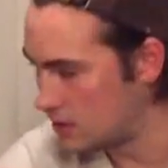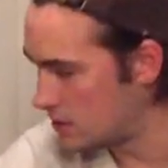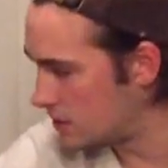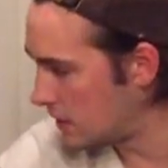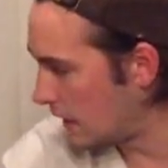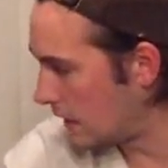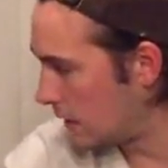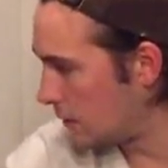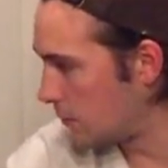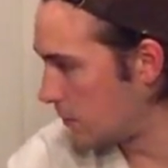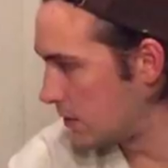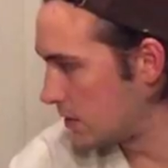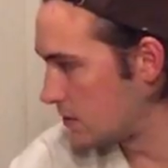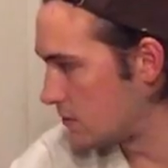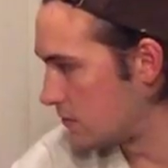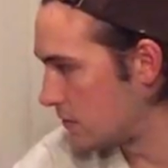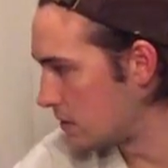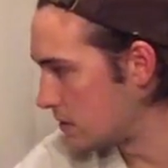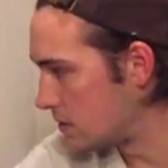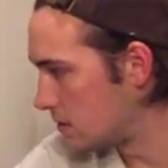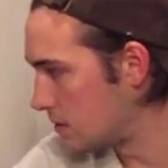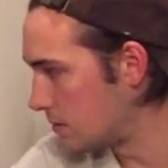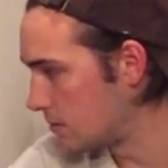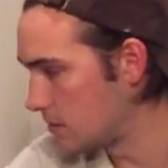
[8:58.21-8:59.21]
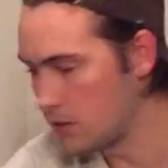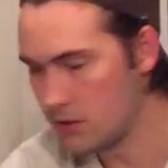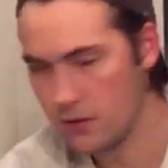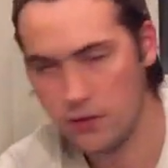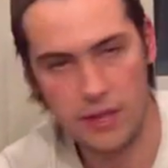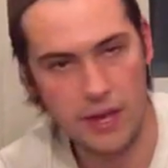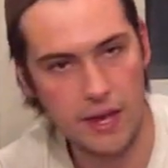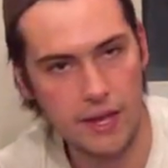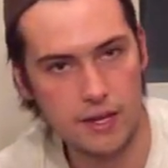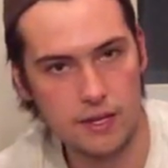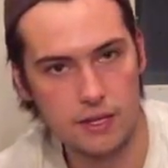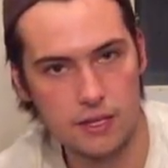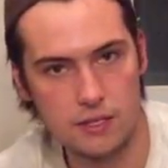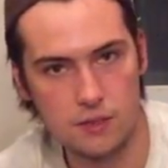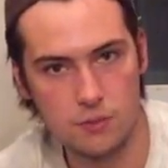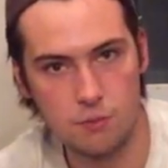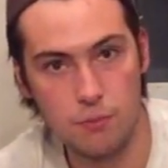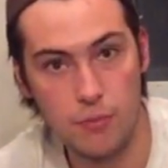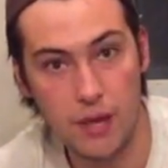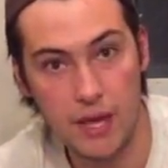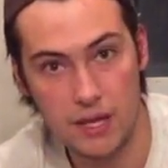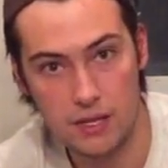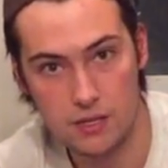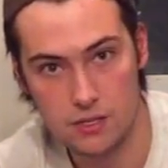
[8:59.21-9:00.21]
The second one that's very similar to that is
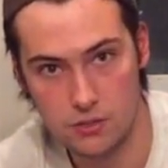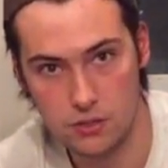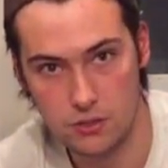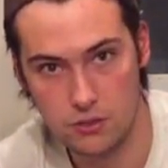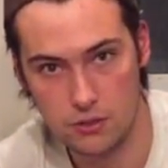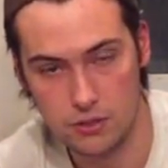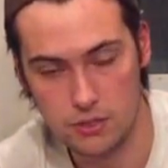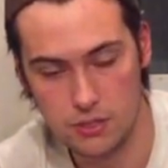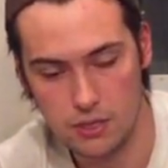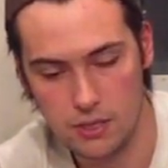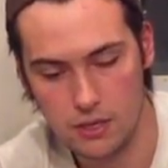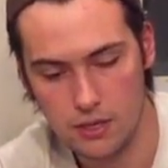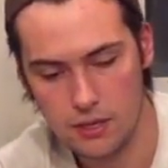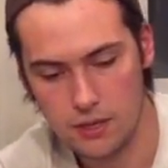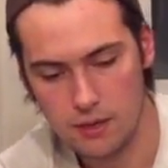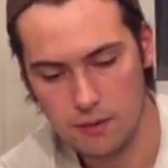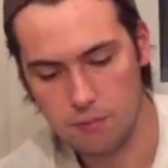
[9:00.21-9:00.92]
Maze Ult.